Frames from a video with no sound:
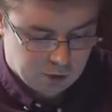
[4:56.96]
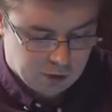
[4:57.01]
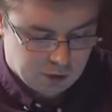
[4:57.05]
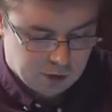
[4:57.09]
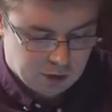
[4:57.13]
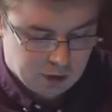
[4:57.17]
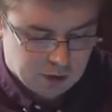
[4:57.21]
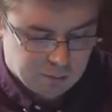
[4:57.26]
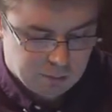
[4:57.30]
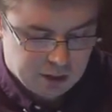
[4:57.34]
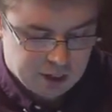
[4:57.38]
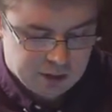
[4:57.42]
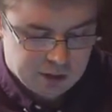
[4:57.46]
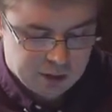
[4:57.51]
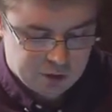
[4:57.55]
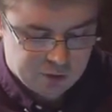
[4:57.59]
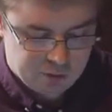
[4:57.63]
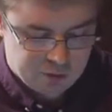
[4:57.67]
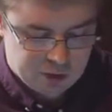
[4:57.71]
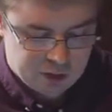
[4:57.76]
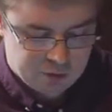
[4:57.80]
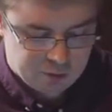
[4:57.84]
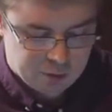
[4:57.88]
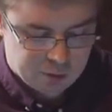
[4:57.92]
He made his
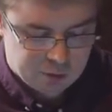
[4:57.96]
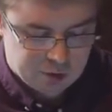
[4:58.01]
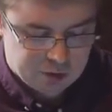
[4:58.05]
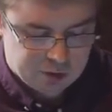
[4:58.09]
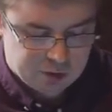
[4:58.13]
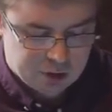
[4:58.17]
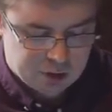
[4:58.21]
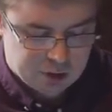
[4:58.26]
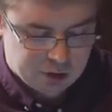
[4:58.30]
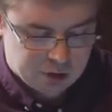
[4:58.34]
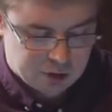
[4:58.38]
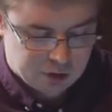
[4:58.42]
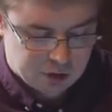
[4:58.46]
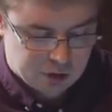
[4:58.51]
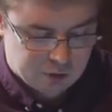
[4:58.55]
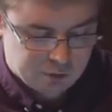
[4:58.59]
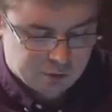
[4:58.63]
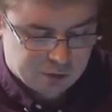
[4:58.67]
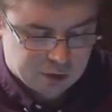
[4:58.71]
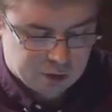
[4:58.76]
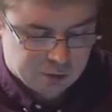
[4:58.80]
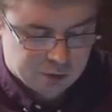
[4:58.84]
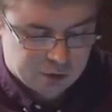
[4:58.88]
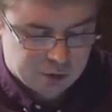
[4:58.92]
fateful decision and
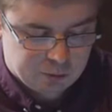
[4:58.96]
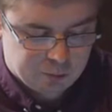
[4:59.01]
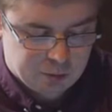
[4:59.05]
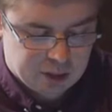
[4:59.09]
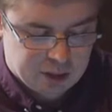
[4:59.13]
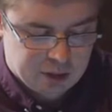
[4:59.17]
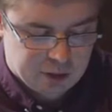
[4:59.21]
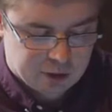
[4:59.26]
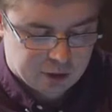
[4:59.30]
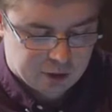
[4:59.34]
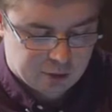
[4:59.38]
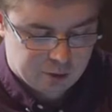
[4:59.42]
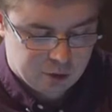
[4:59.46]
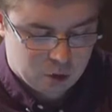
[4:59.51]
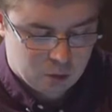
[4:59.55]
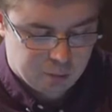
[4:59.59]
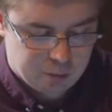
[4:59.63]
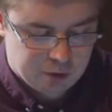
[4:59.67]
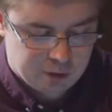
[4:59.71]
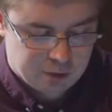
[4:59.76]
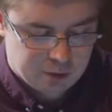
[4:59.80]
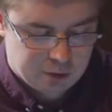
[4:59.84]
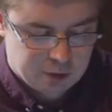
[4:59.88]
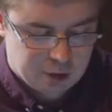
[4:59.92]
filled his beaker,
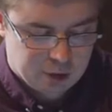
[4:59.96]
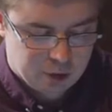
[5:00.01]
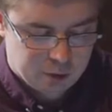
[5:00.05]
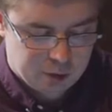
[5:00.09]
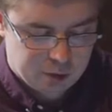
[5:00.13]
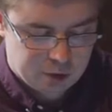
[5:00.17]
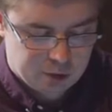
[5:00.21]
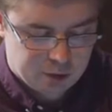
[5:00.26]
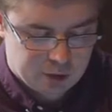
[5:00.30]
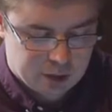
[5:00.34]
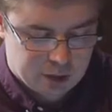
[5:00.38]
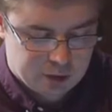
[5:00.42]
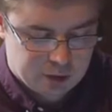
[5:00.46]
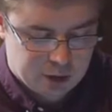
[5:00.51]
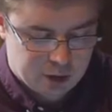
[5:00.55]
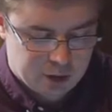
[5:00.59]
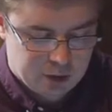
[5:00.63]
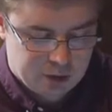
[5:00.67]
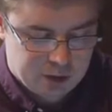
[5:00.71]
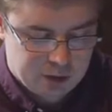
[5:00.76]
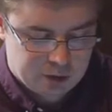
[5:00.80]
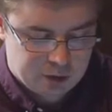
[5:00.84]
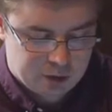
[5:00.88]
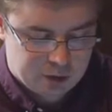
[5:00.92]
hoping that the ocean that had
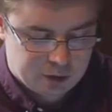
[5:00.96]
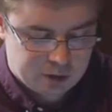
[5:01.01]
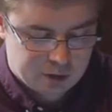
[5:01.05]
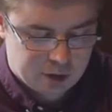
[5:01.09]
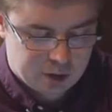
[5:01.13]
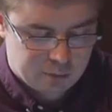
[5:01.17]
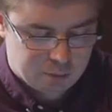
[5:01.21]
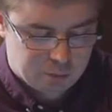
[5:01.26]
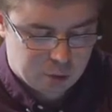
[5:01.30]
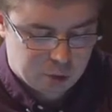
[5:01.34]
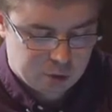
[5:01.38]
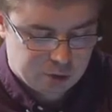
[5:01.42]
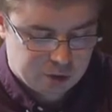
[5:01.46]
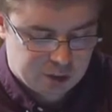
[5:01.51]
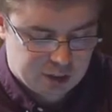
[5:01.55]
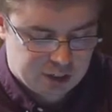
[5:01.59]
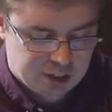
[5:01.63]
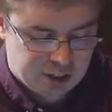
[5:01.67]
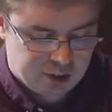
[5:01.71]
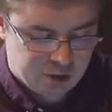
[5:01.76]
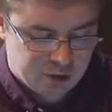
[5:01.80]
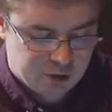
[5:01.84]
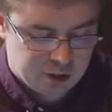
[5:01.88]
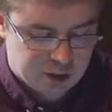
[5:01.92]
earlier done its utmost to
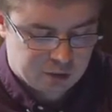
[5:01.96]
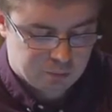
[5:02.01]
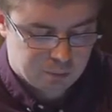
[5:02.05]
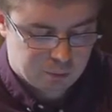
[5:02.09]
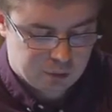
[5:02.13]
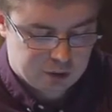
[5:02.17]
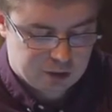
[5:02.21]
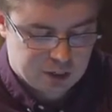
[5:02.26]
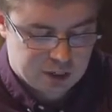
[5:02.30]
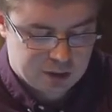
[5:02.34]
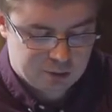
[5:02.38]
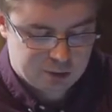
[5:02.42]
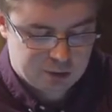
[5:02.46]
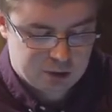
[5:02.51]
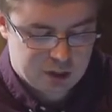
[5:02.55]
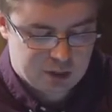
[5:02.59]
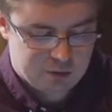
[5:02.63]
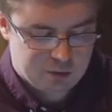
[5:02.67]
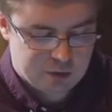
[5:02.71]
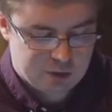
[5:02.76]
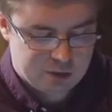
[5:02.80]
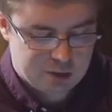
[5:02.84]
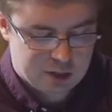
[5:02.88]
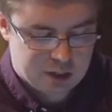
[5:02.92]
kill him would now save
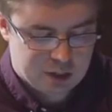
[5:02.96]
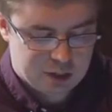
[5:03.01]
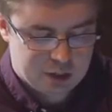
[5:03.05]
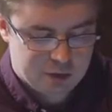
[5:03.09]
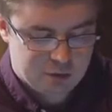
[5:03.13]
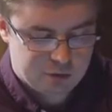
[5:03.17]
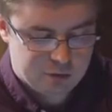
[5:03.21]
his life.